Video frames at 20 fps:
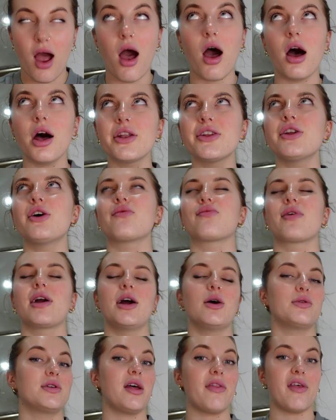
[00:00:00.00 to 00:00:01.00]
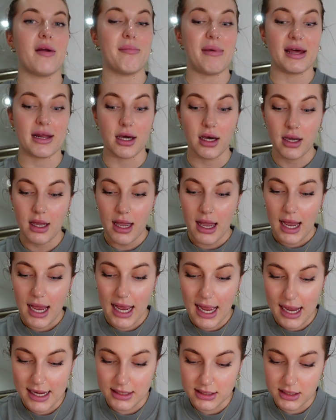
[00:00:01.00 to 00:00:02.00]
Unreal, nothing better.
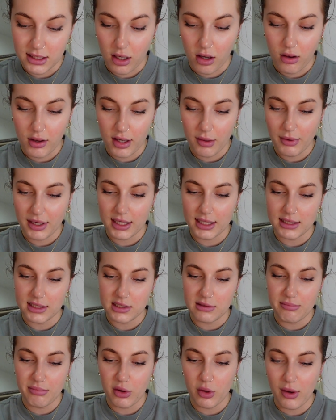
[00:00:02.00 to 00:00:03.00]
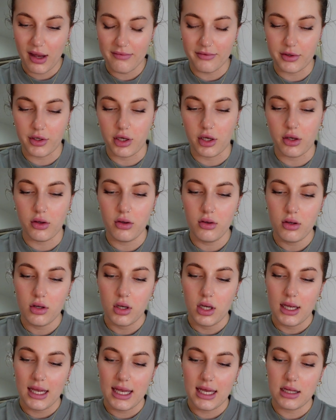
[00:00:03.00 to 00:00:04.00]
And I went into Boux Avenue
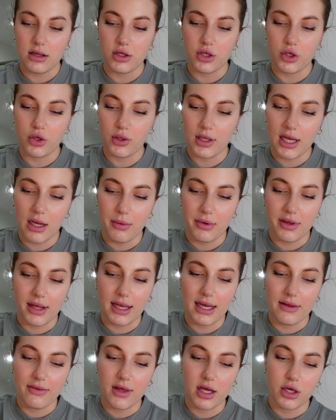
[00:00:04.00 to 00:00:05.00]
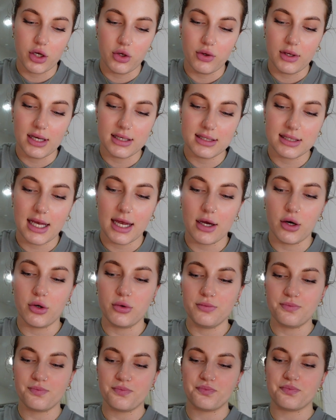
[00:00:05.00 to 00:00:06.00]
in the new year when they had their new year
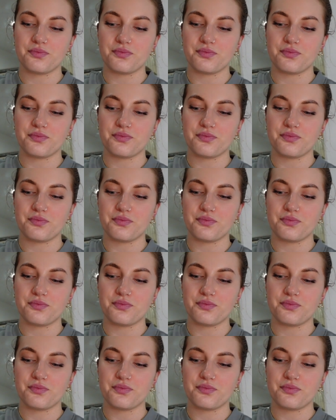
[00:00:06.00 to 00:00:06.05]
sale.